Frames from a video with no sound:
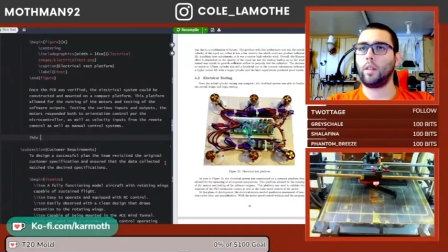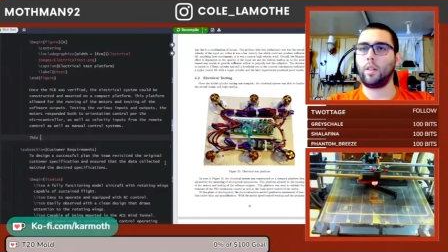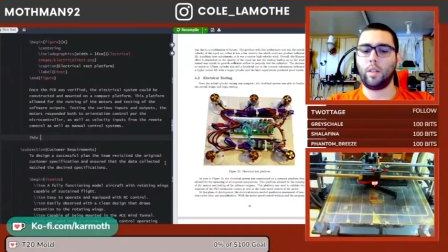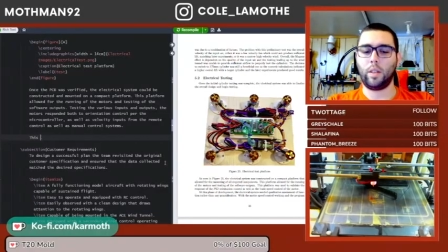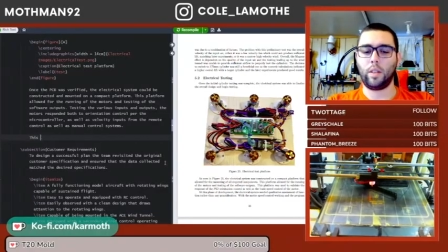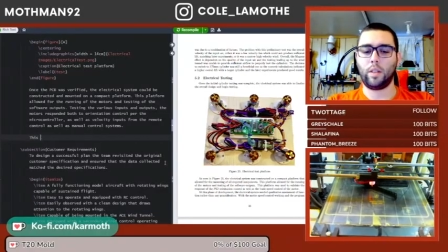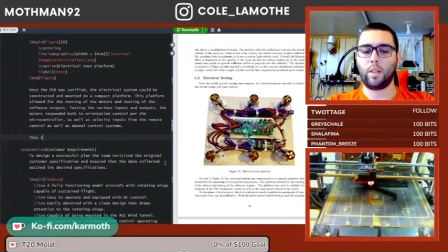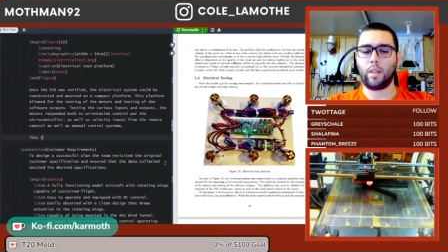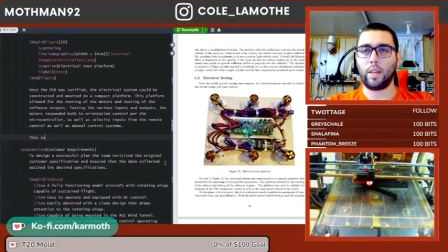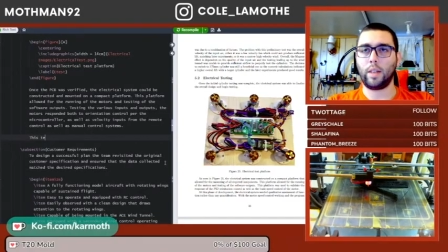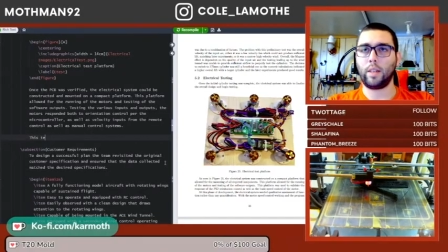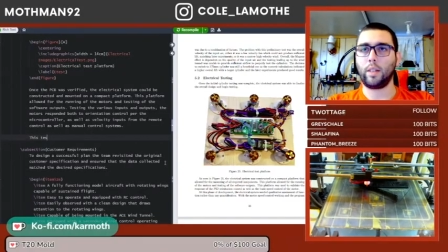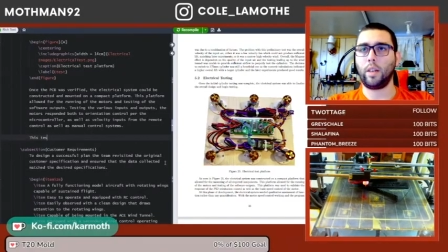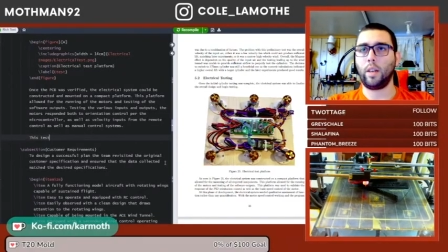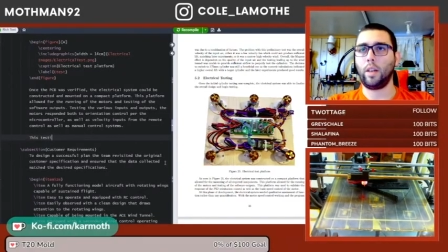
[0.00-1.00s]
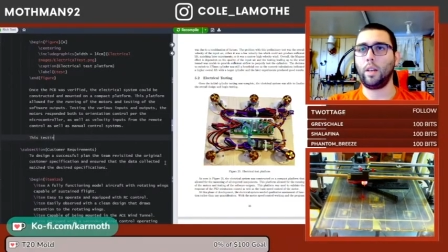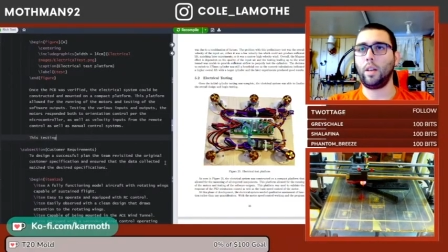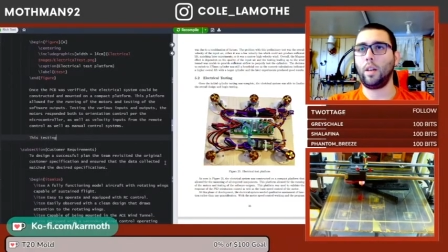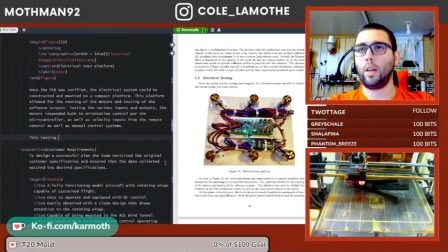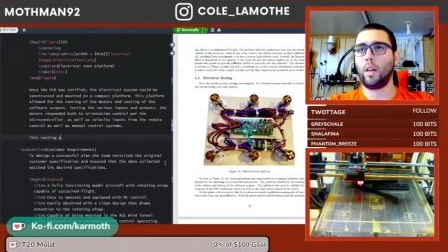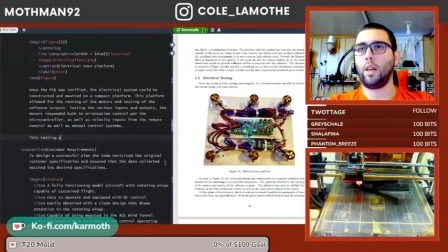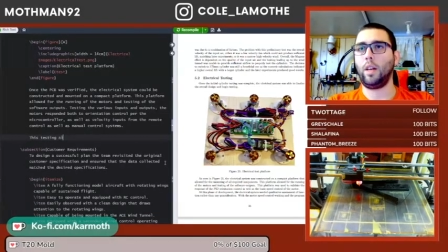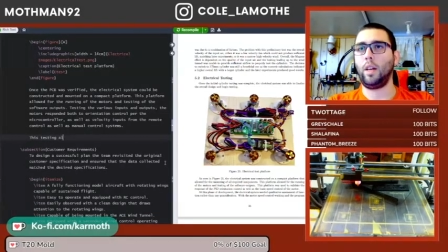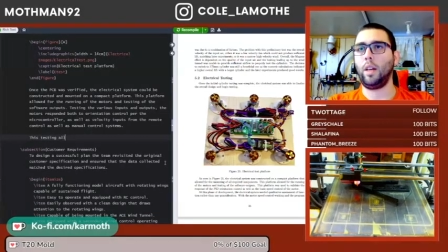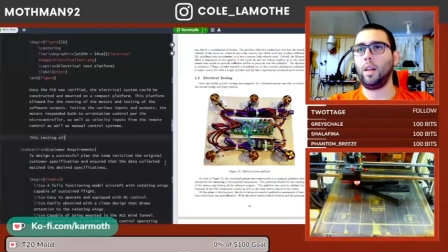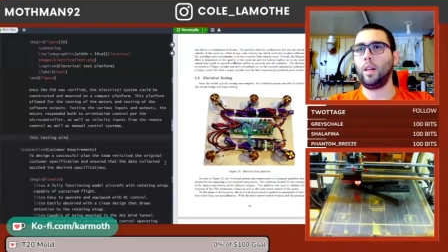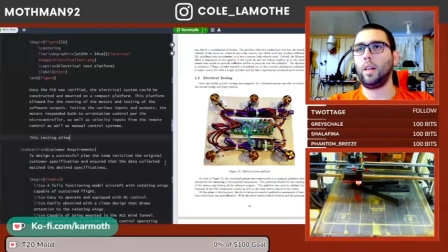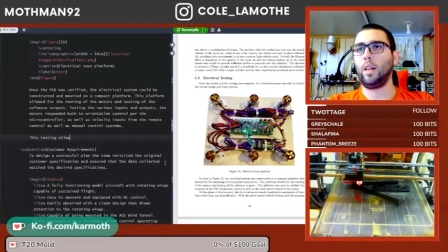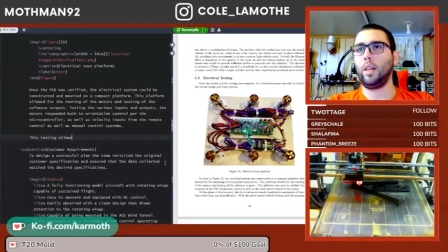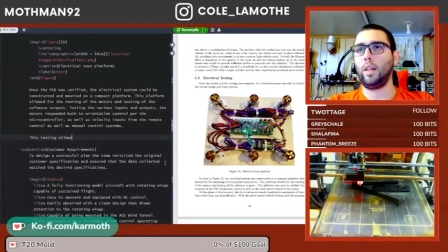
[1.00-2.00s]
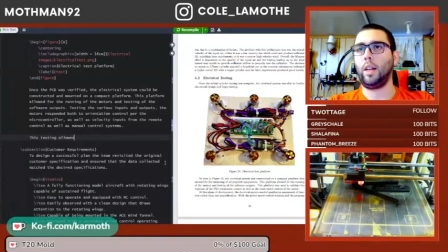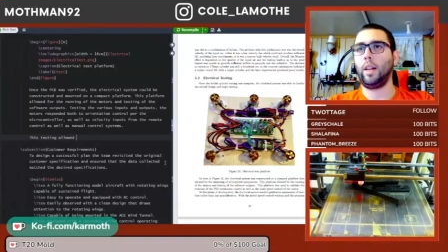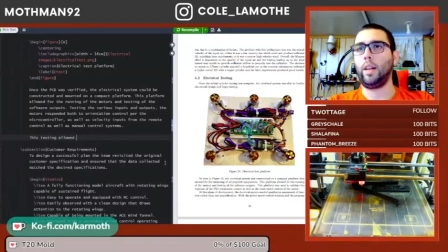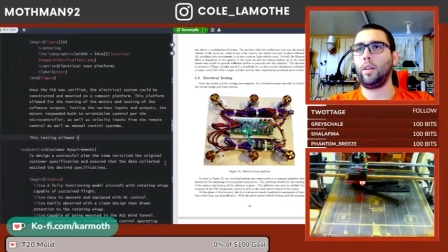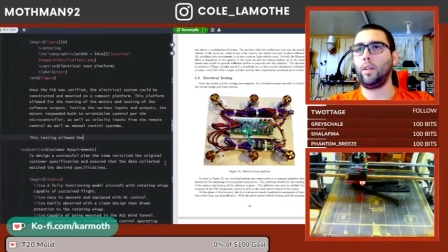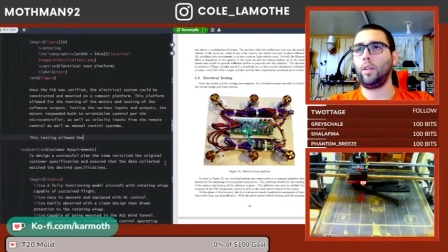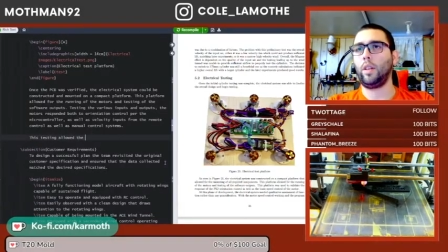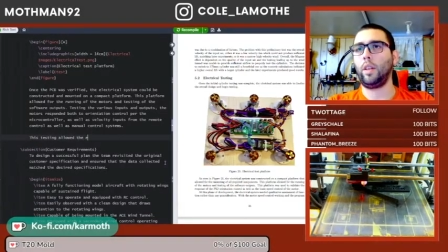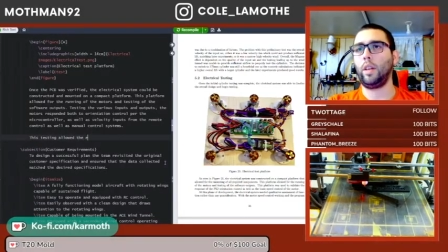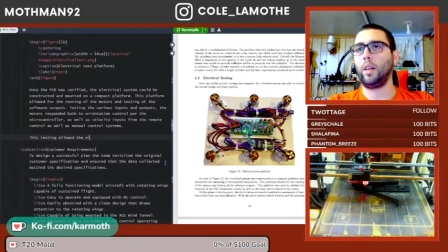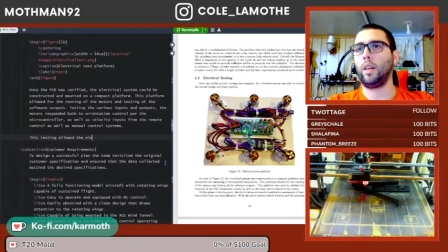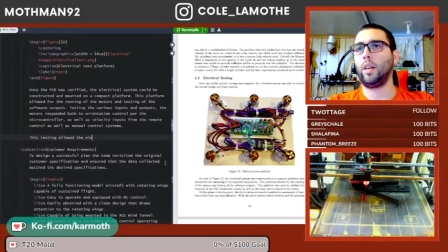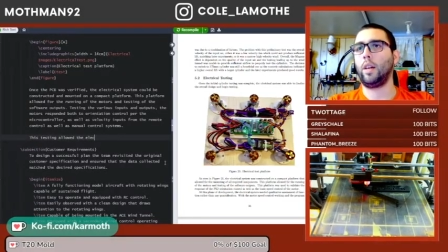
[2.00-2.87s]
this testing allowed the